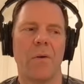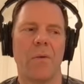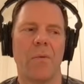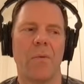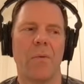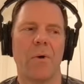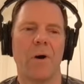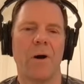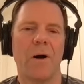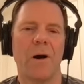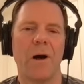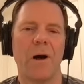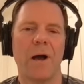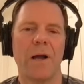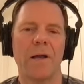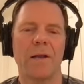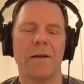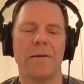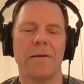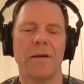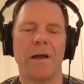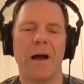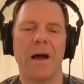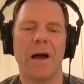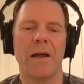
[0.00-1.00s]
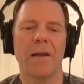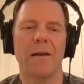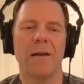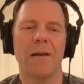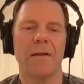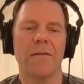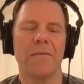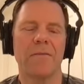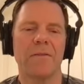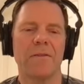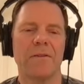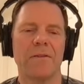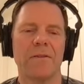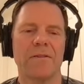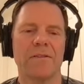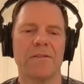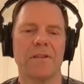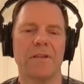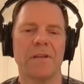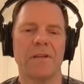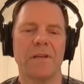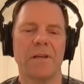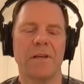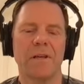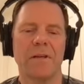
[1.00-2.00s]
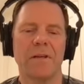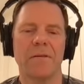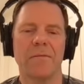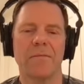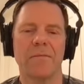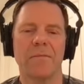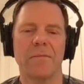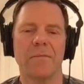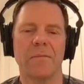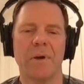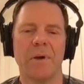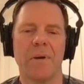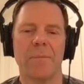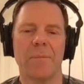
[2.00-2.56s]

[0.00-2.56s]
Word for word: well, I, I live in the city. I